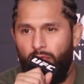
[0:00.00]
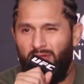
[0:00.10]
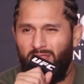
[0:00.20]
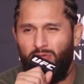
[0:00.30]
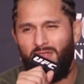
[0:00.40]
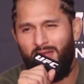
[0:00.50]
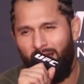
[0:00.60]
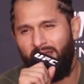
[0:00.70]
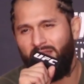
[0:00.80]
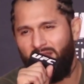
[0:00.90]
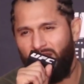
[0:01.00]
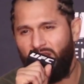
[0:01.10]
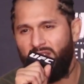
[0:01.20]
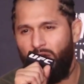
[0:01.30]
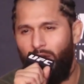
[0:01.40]
because there was a lot of he say,
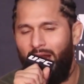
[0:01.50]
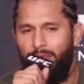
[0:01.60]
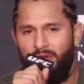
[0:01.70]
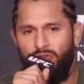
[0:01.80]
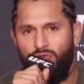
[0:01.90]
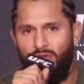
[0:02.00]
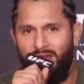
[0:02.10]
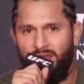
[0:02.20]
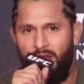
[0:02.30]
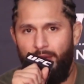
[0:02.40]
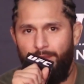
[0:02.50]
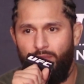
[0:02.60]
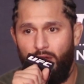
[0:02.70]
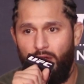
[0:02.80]
she say, what happened in 2008?